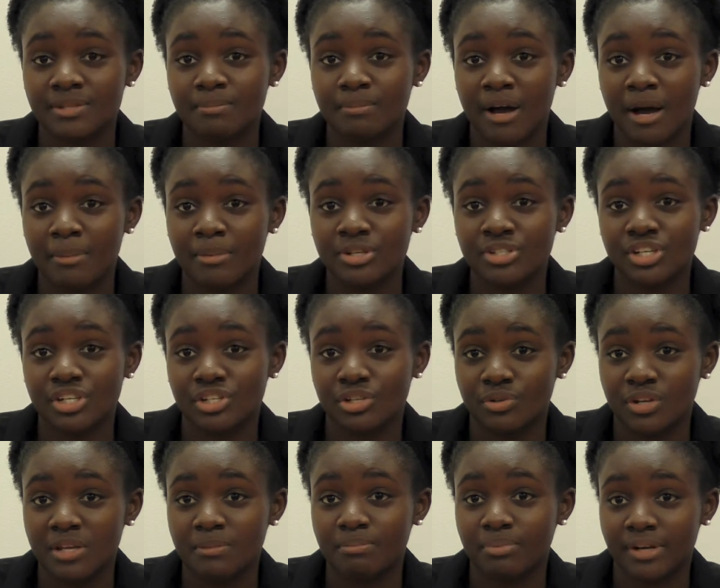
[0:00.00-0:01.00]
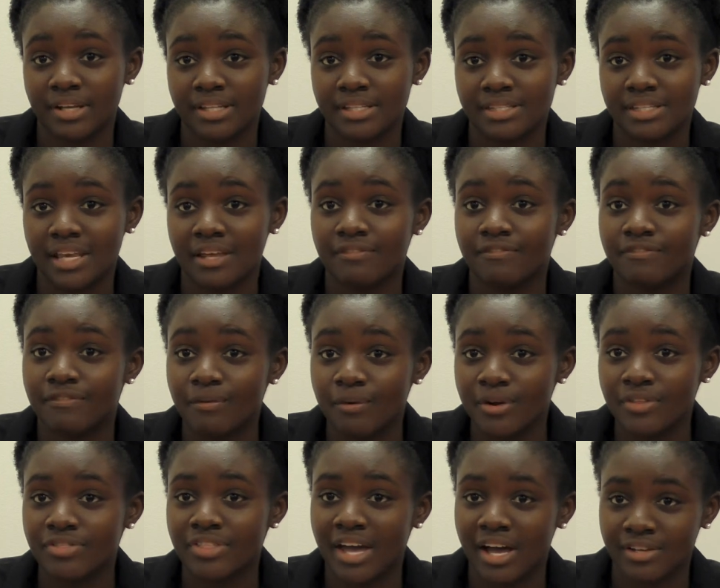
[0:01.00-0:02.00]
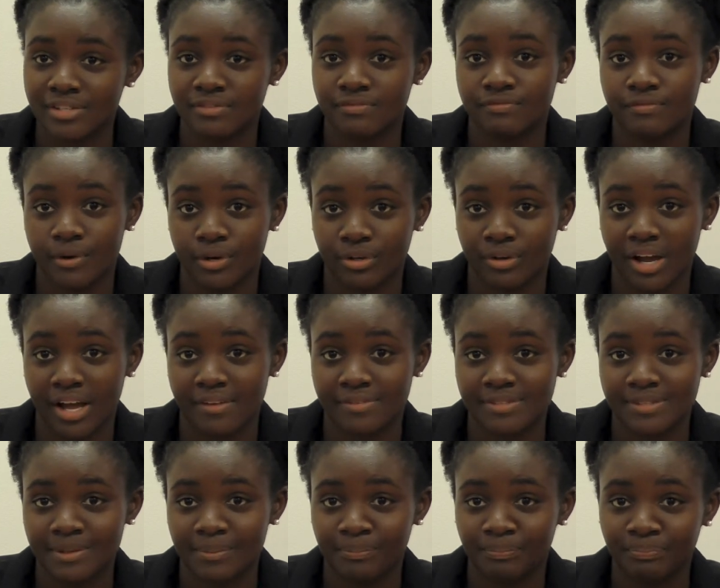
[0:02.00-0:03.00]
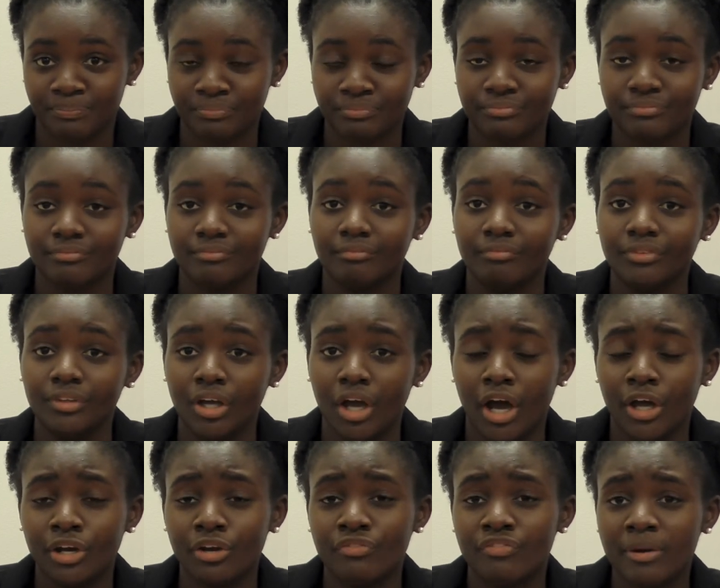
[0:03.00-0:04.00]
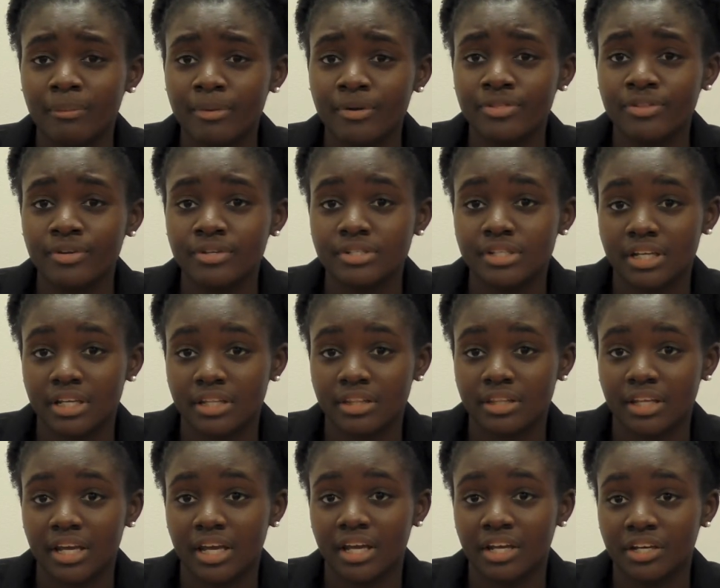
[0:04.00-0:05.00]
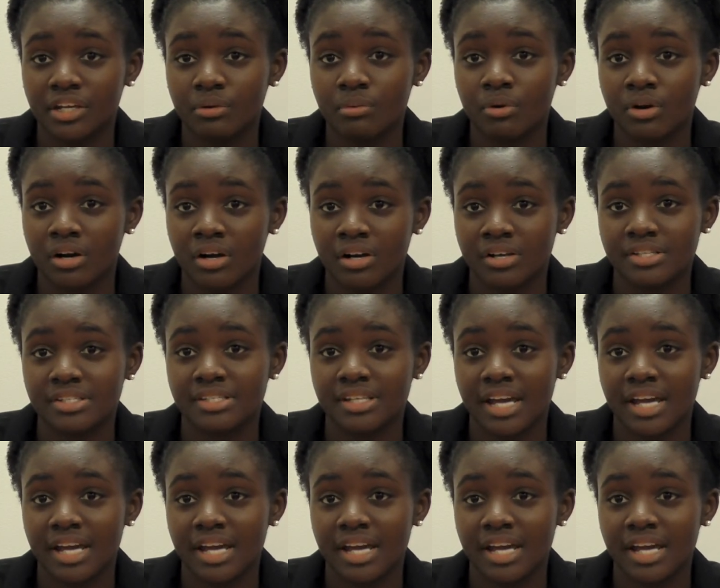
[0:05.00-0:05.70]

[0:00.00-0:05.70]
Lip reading: published in unique prints, and 4,000 photographs. On November 13th, Andy Warhol's